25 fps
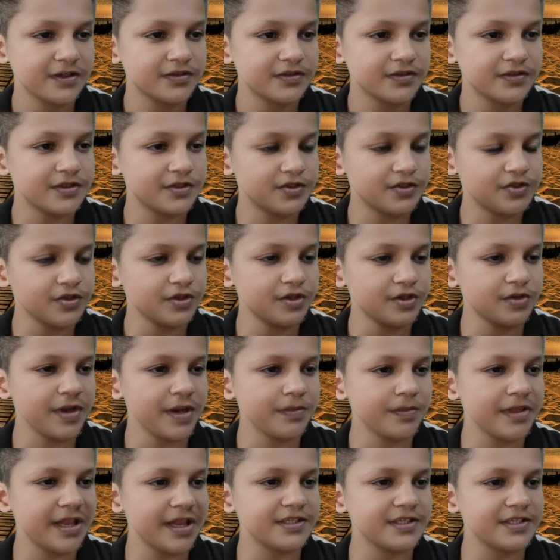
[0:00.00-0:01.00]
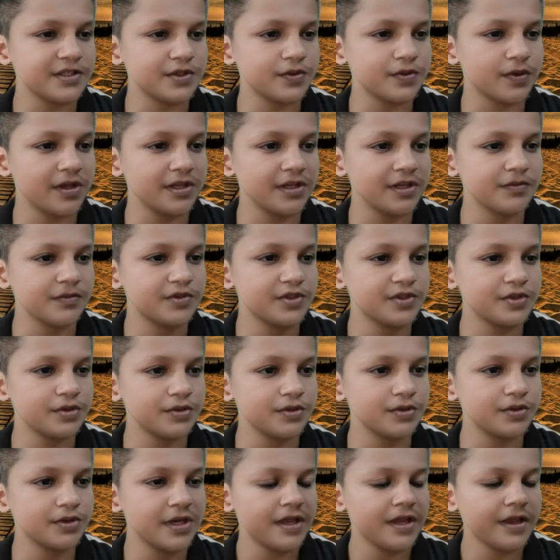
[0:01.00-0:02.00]
So to be blunt, Volume
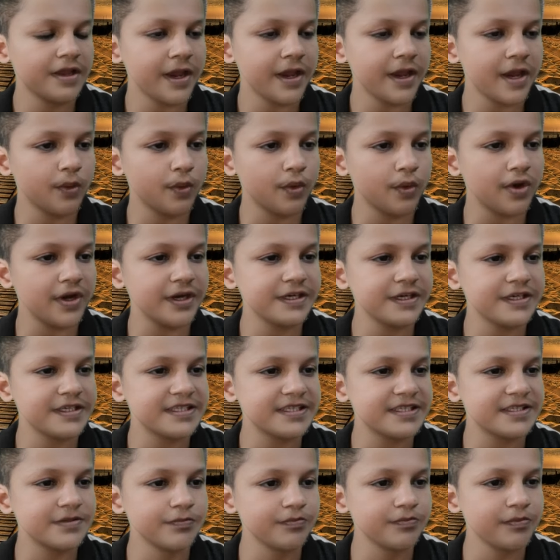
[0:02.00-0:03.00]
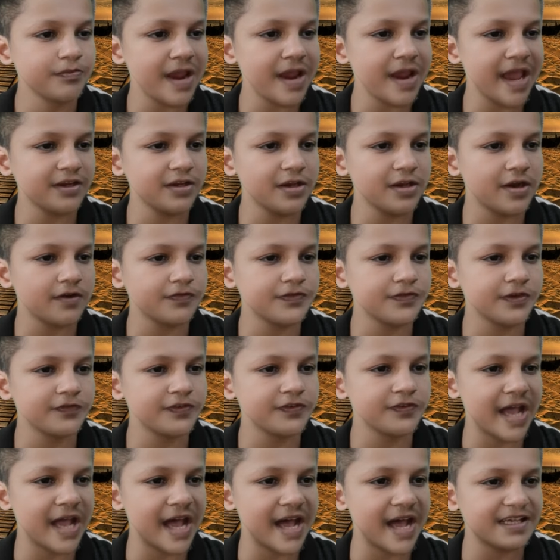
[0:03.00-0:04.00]
two avoids many of the
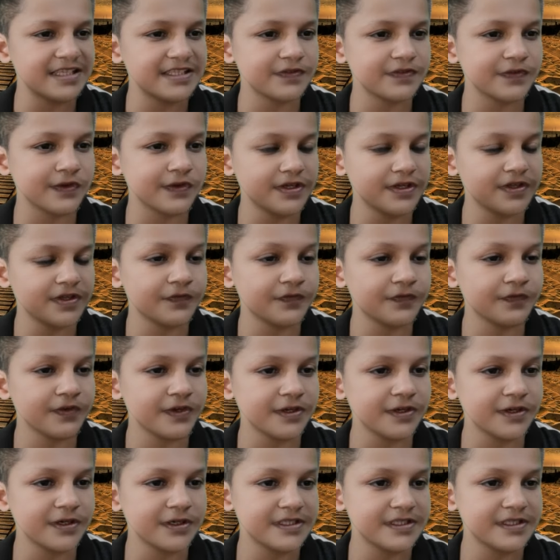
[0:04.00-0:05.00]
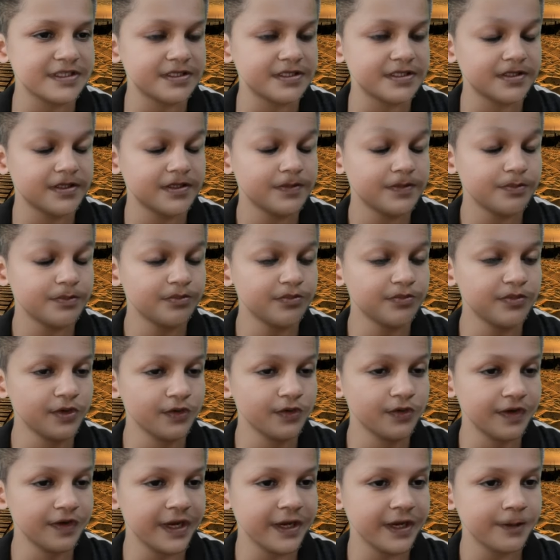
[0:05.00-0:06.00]
flaws for the first
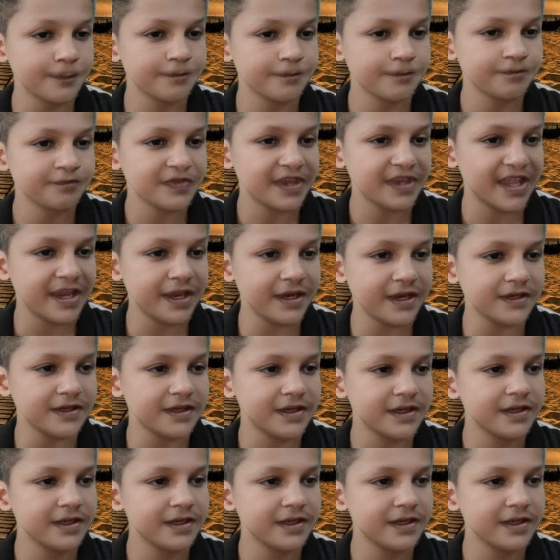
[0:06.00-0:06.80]
movie and